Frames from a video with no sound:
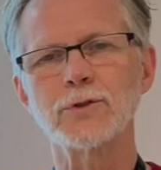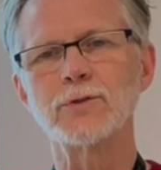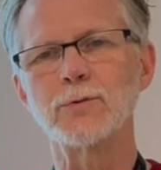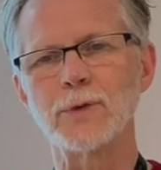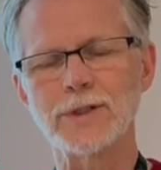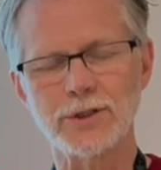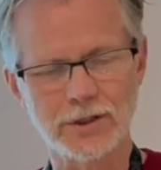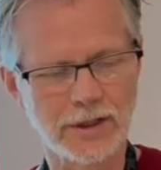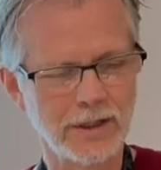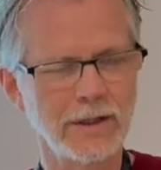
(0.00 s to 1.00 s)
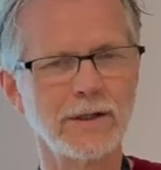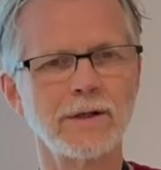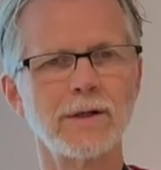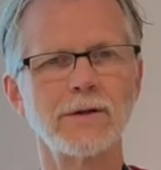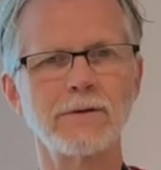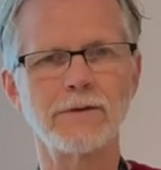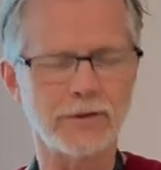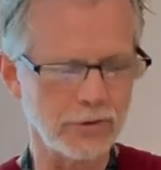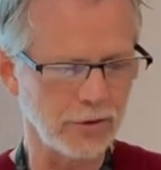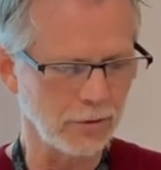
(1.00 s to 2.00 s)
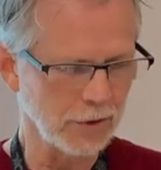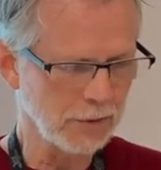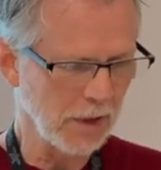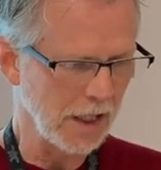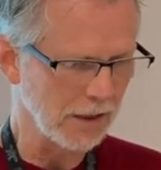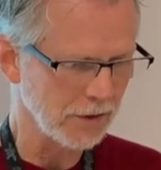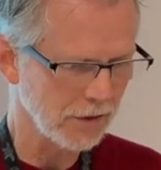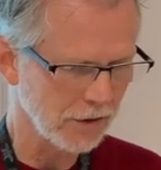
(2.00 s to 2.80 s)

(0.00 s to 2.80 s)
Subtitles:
to which the ventricle responds.